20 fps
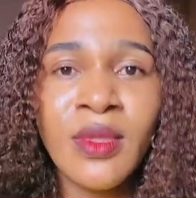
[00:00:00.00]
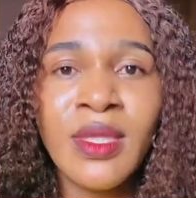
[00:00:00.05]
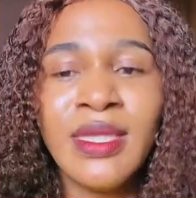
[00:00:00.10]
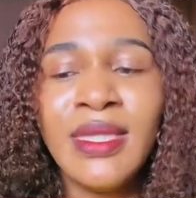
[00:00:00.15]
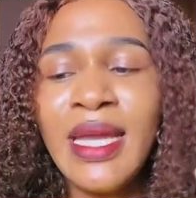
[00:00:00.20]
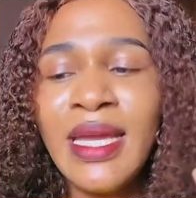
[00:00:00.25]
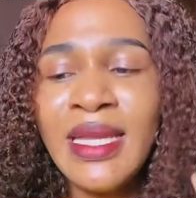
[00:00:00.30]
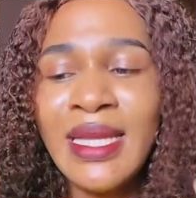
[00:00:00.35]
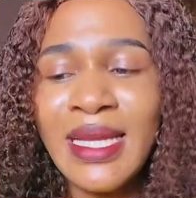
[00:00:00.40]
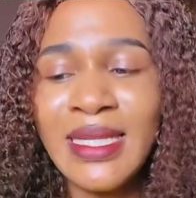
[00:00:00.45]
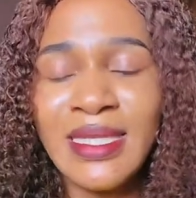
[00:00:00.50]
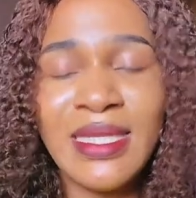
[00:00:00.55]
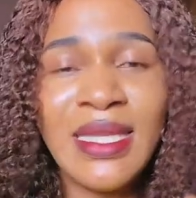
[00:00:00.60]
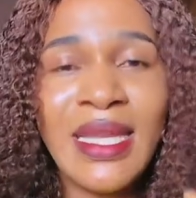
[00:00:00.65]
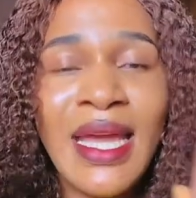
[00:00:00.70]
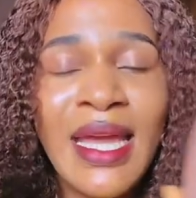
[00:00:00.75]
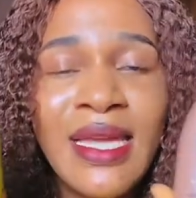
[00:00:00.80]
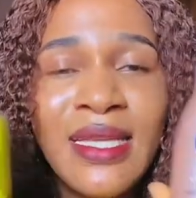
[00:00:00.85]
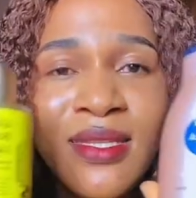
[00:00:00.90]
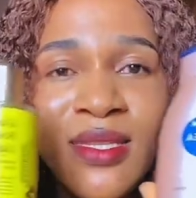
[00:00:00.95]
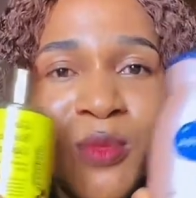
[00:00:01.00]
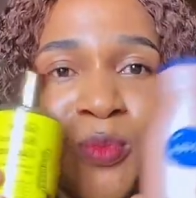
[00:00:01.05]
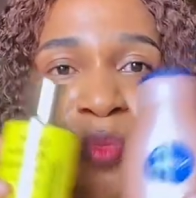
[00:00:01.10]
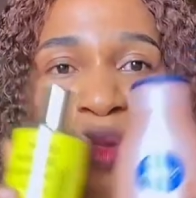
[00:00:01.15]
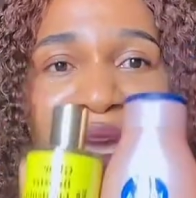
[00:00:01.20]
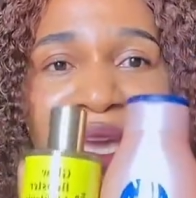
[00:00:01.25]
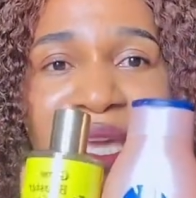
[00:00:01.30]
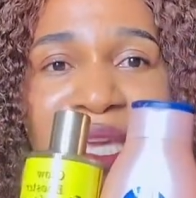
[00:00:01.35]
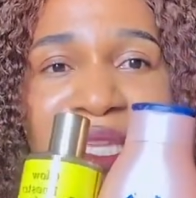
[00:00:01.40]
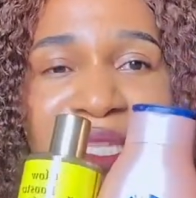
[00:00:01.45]
Then at night
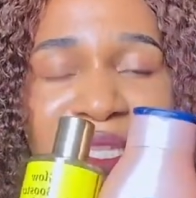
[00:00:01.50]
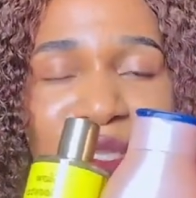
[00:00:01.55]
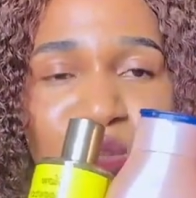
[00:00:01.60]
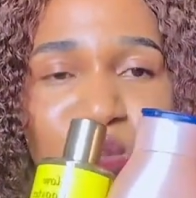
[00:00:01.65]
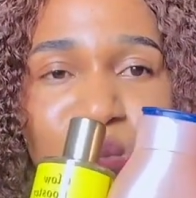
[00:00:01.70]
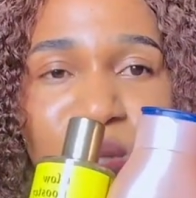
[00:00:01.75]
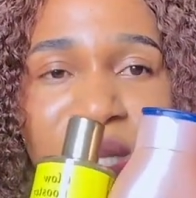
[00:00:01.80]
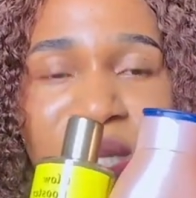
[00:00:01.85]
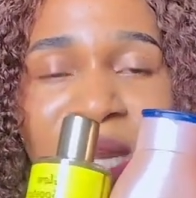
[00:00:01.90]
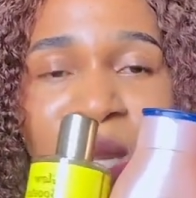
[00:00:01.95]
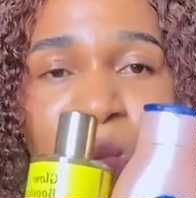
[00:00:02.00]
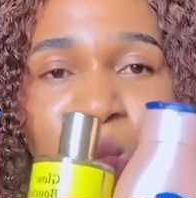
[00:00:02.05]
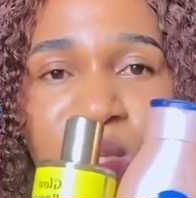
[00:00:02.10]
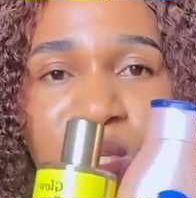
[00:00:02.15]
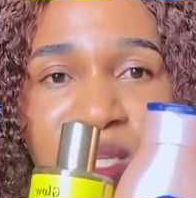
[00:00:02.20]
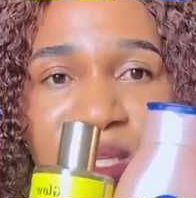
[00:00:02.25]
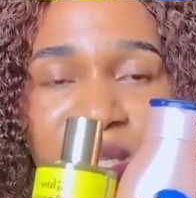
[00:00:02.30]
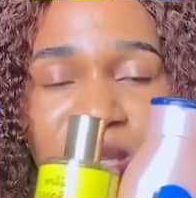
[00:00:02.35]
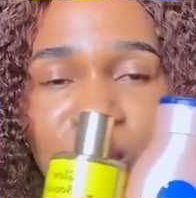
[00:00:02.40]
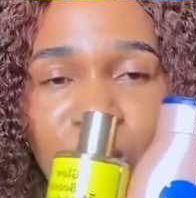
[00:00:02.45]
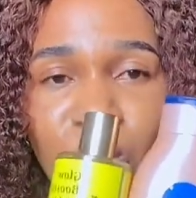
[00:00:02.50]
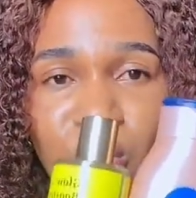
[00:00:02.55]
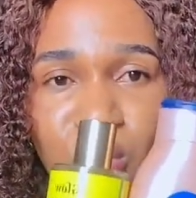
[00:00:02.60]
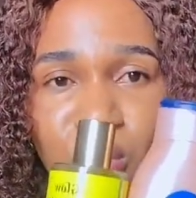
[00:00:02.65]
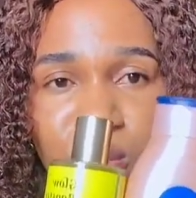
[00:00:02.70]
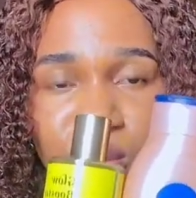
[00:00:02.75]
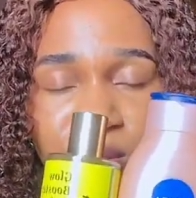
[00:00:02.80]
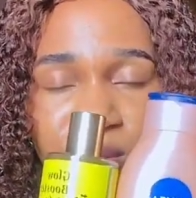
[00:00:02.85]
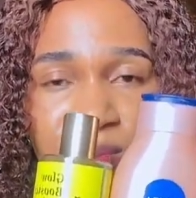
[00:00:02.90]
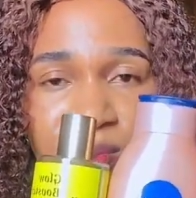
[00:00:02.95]
pair it together with this
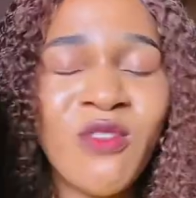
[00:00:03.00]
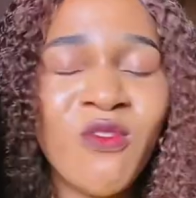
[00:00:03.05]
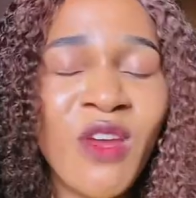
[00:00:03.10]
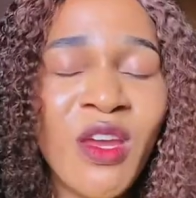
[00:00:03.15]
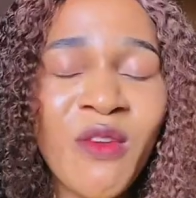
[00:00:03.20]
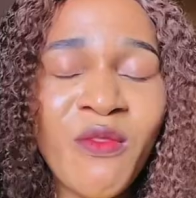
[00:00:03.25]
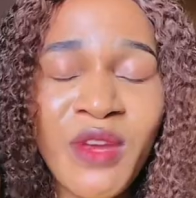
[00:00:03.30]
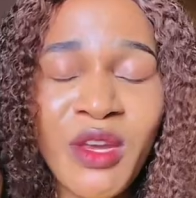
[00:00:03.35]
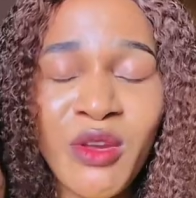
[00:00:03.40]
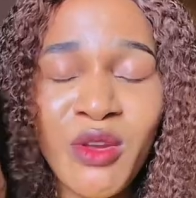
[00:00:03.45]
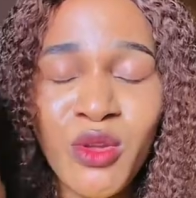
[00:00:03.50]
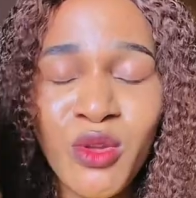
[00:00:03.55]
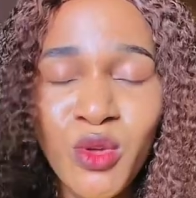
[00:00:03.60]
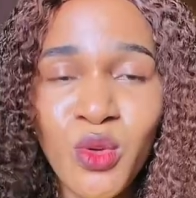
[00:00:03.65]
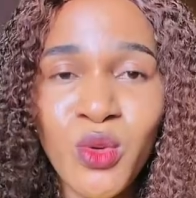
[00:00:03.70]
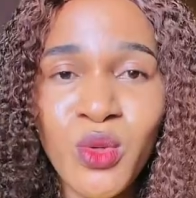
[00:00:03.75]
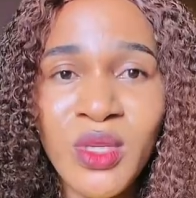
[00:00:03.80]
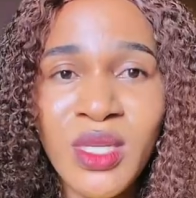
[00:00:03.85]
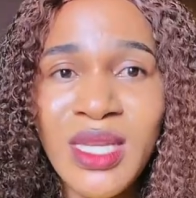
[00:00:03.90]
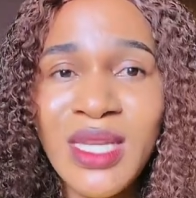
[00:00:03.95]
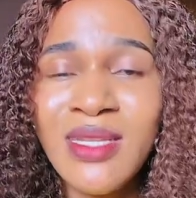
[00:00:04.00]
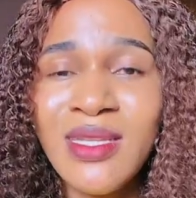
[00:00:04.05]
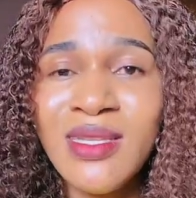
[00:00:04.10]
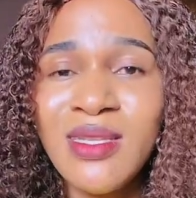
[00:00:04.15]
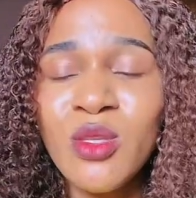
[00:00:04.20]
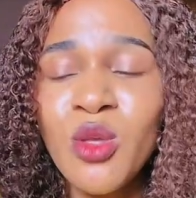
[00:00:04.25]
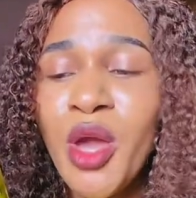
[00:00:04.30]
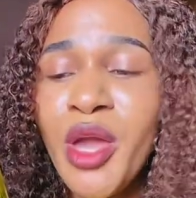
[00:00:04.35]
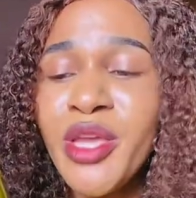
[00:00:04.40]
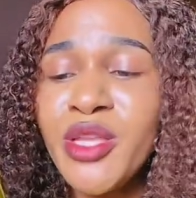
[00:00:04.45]
lotion. It is very good. It
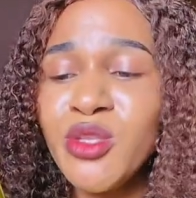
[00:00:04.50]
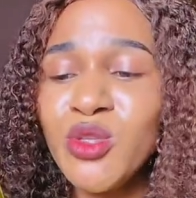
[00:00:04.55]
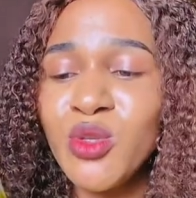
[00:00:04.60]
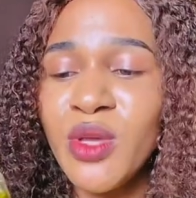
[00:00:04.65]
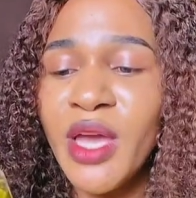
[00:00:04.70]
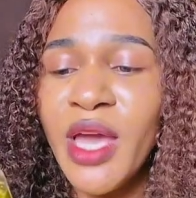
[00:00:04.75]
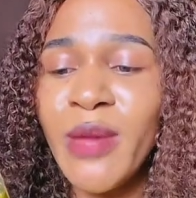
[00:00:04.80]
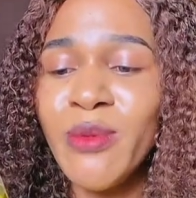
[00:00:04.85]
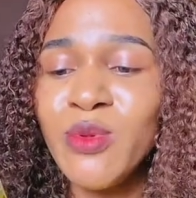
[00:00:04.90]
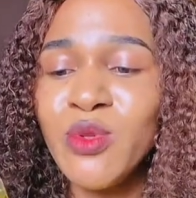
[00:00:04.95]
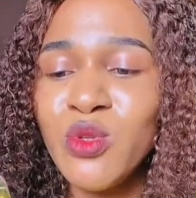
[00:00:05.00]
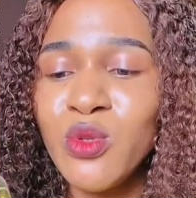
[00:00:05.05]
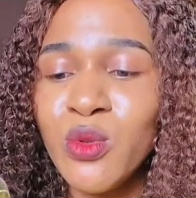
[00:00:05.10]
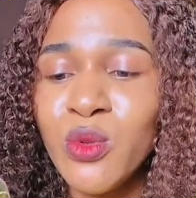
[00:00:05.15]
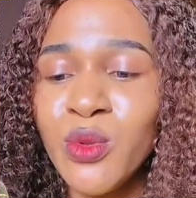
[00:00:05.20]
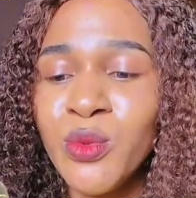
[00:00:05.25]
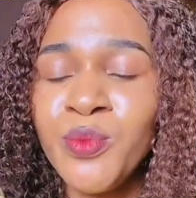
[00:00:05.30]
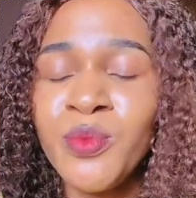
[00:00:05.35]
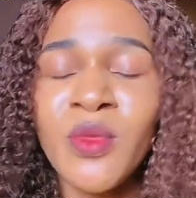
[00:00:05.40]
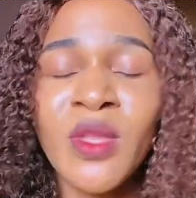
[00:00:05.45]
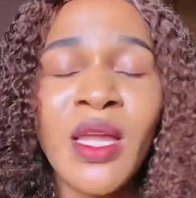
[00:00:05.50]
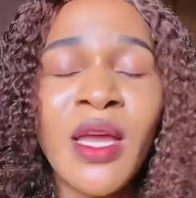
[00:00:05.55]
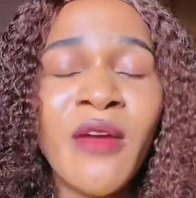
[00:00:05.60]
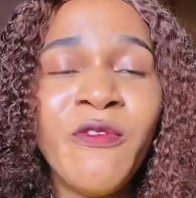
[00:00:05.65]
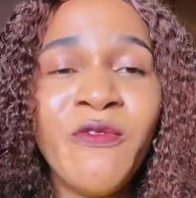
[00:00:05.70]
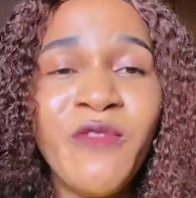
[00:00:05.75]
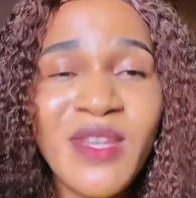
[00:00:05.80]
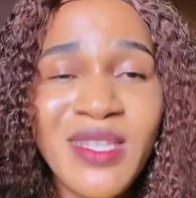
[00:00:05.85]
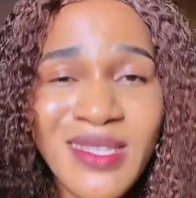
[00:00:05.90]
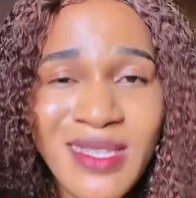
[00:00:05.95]
is going to help to
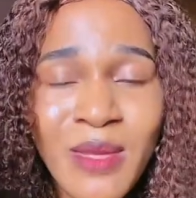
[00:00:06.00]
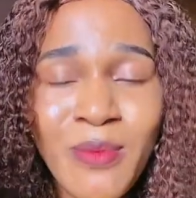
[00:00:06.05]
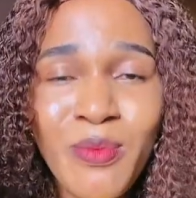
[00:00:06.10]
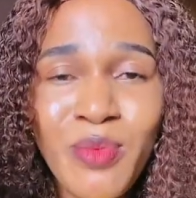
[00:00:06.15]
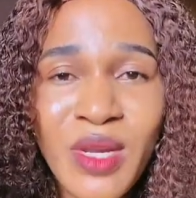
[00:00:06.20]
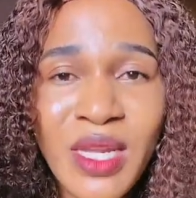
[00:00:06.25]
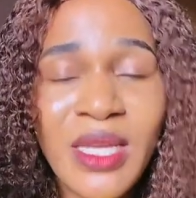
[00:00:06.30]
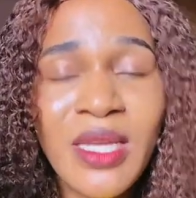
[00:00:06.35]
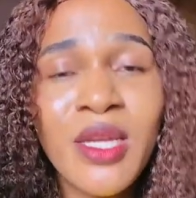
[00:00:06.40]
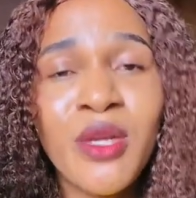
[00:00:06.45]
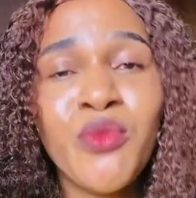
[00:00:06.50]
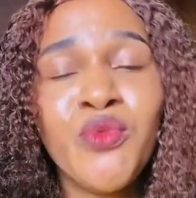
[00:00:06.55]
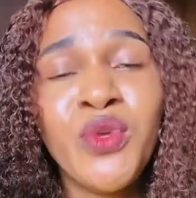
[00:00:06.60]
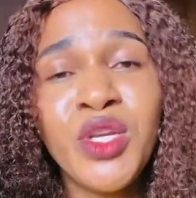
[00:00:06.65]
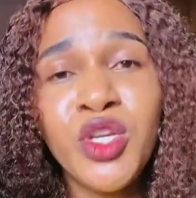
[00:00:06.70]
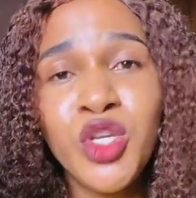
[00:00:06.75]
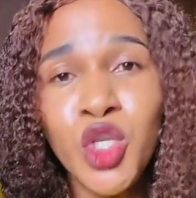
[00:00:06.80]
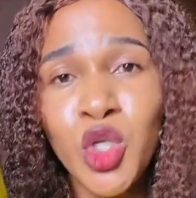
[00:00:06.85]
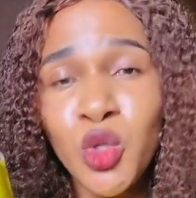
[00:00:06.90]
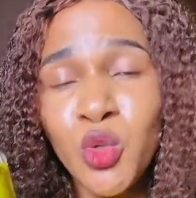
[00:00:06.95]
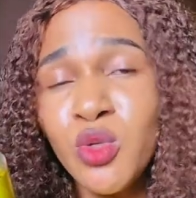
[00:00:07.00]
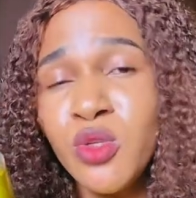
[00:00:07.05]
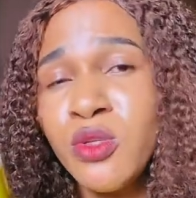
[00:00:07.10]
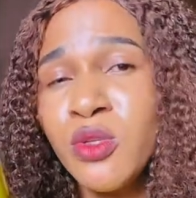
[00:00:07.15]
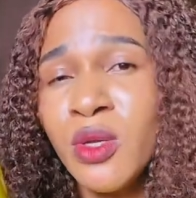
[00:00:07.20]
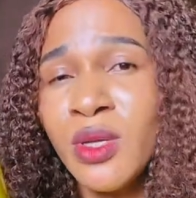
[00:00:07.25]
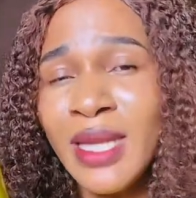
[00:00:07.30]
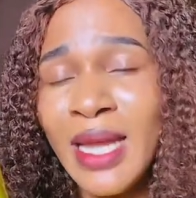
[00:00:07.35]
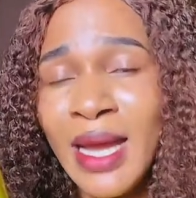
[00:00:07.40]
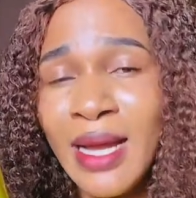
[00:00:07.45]
visibly reduce
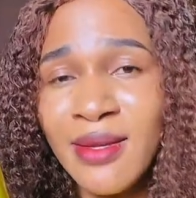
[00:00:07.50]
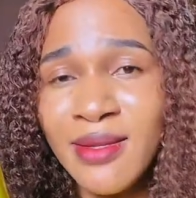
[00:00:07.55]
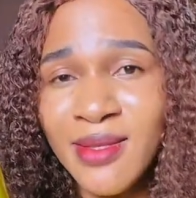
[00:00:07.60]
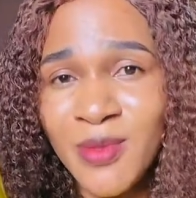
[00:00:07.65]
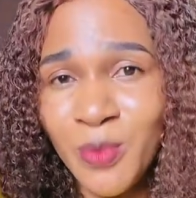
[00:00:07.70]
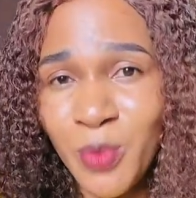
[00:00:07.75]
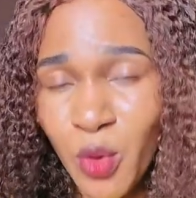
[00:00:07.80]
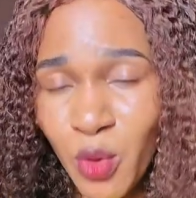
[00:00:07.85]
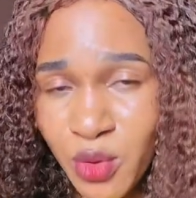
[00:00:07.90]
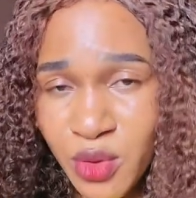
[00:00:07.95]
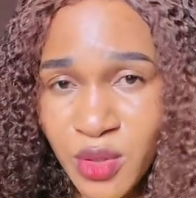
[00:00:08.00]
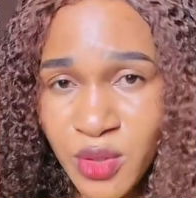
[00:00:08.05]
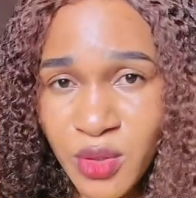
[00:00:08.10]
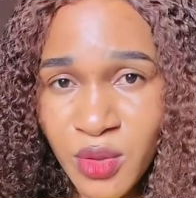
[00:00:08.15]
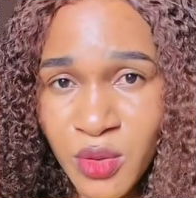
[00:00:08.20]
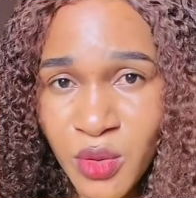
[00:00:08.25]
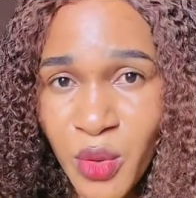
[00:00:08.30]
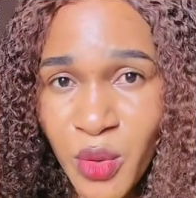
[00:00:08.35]
your dark spots.